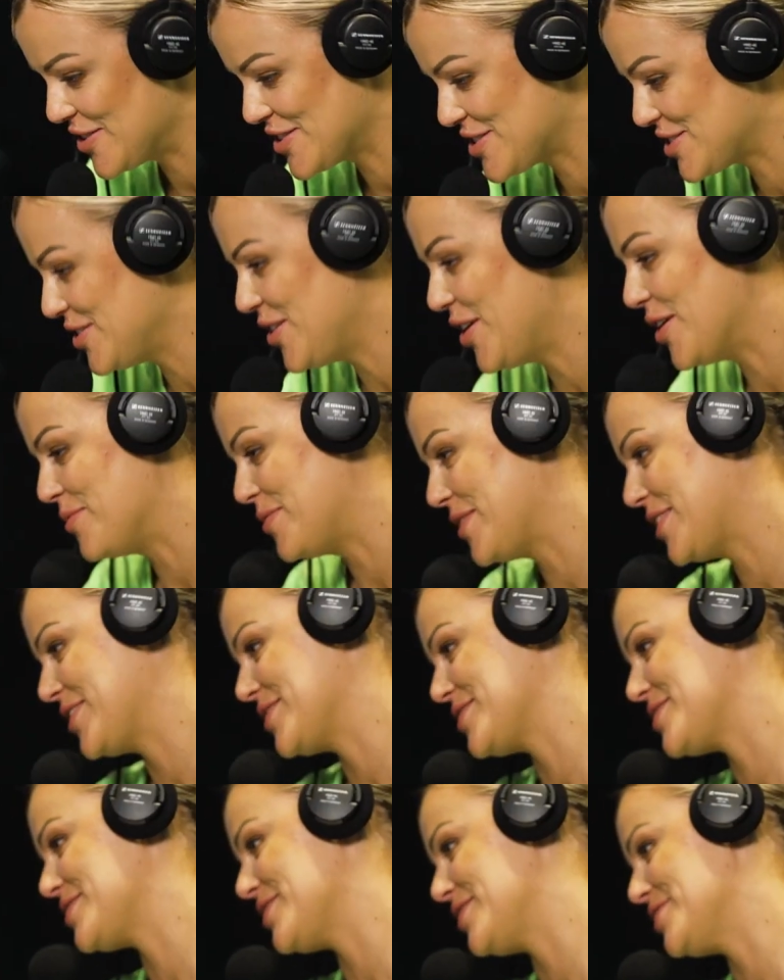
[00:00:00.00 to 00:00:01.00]
it's not
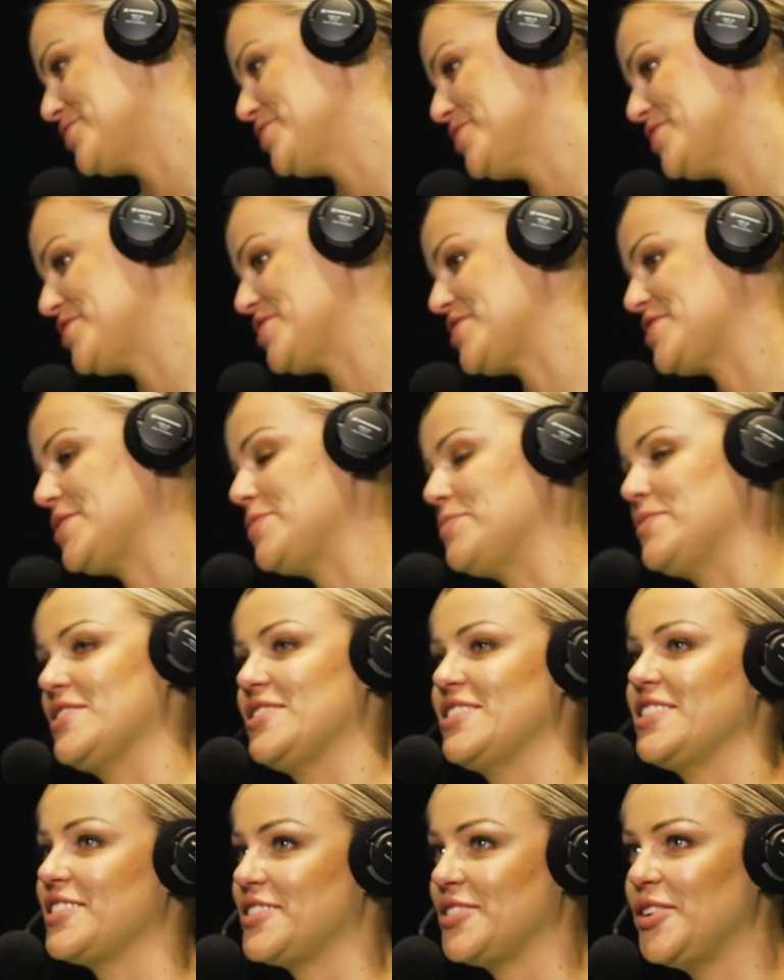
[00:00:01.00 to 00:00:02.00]
because I should have just tipped the
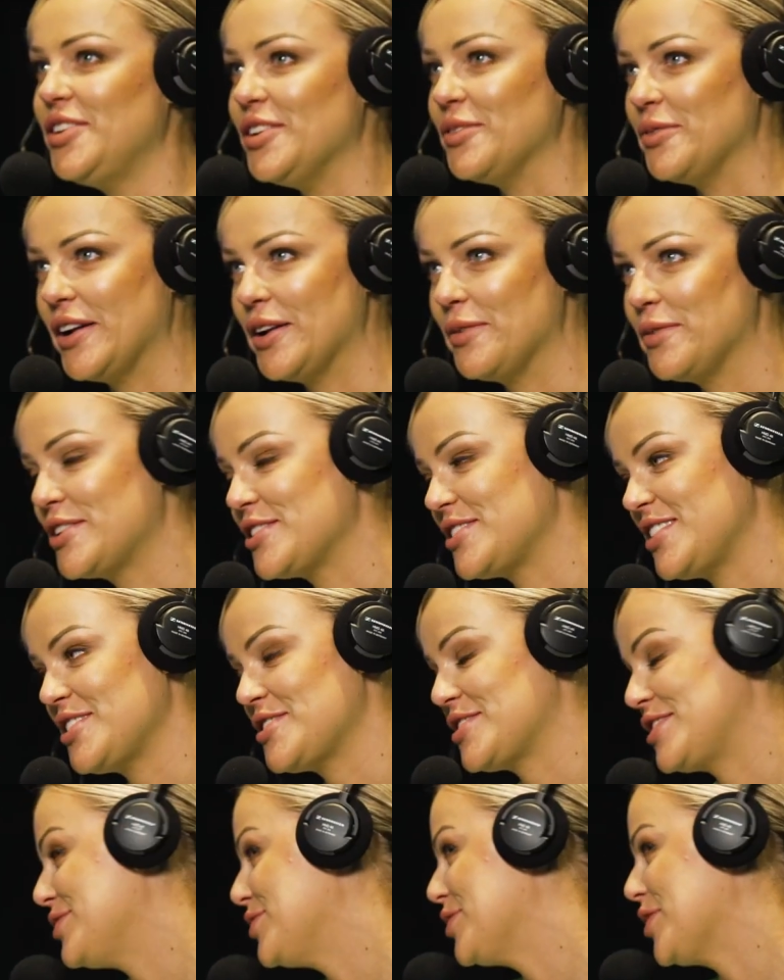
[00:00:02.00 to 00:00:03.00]
six dollar winner because that's
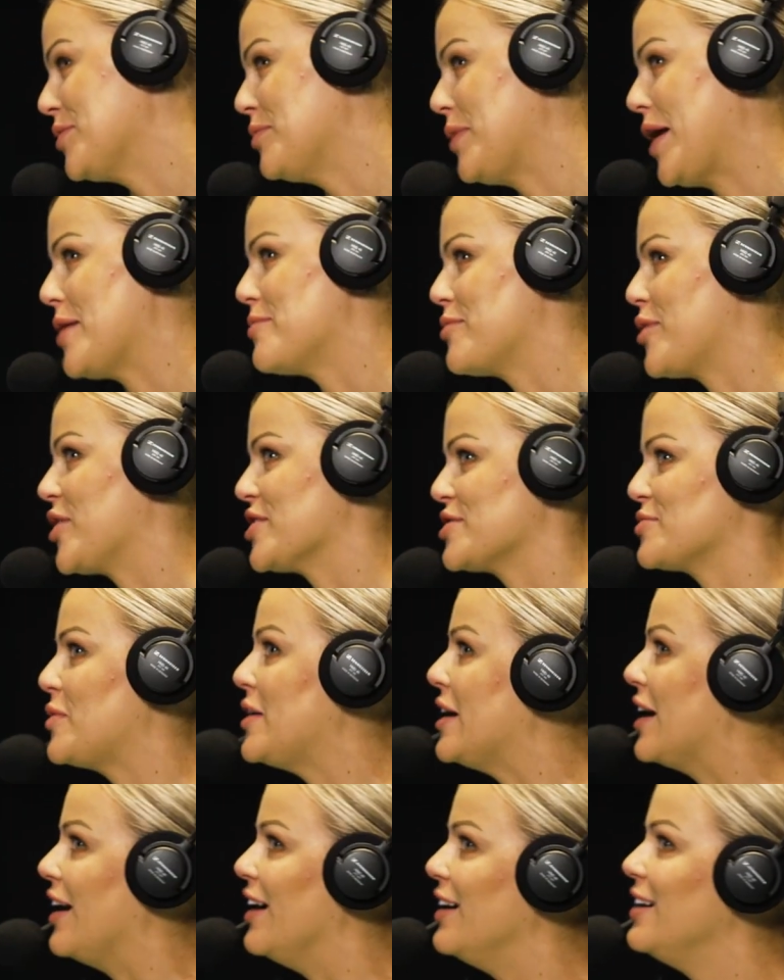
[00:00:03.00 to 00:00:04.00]
still not a bad price
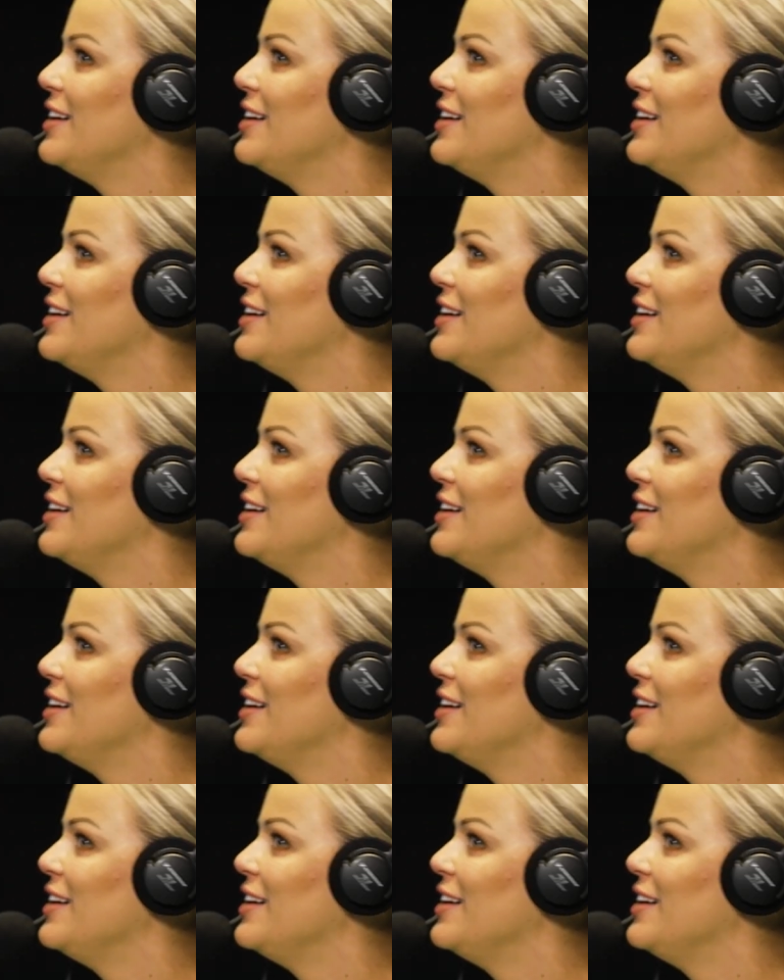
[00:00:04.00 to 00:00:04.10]
winner,